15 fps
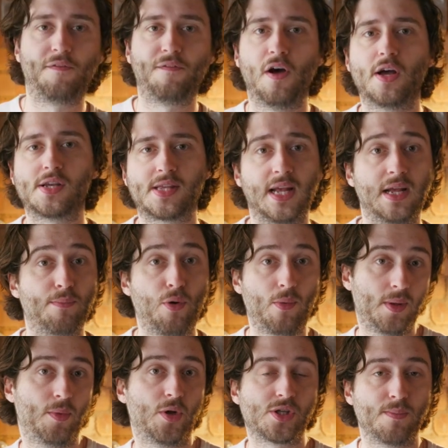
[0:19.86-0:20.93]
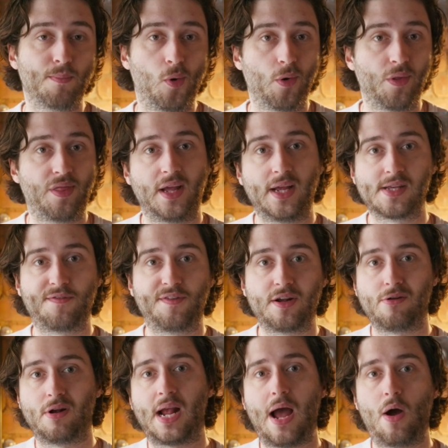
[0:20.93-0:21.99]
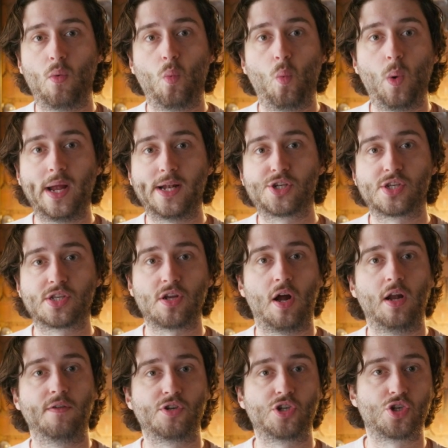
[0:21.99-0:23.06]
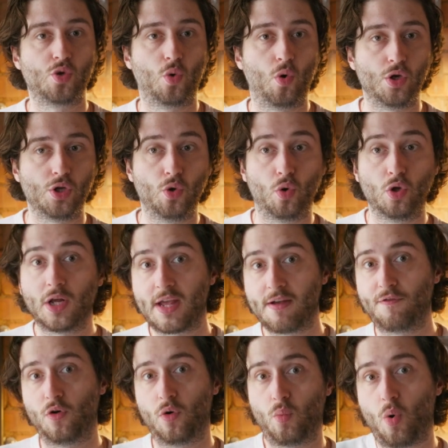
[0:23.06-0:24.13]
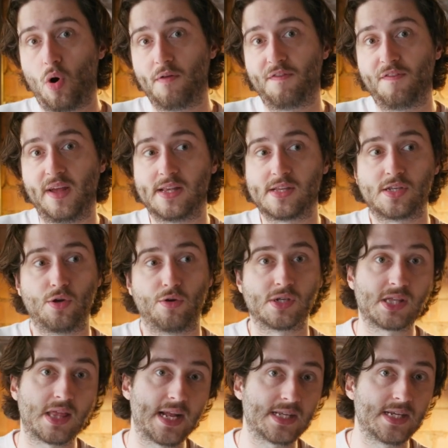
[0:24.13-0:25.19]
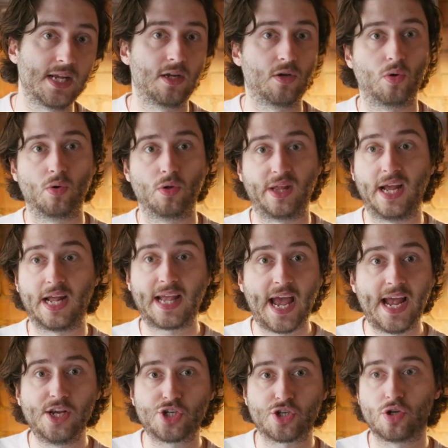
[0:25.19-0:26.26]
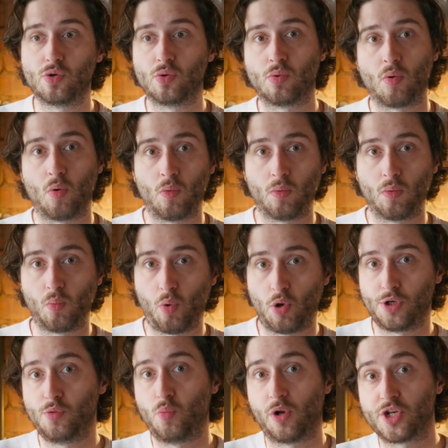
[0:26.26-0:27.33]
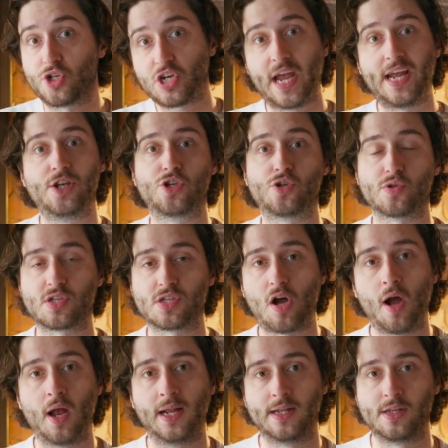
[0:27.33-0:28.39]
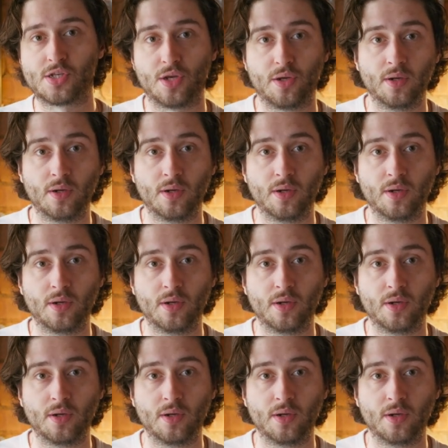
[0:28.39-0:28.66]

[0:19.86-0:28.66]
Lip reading: first thing and probably most important thing is figuring out which style of short you're looking for, what fits your aesthetic or the occasion or what you want to change your style into.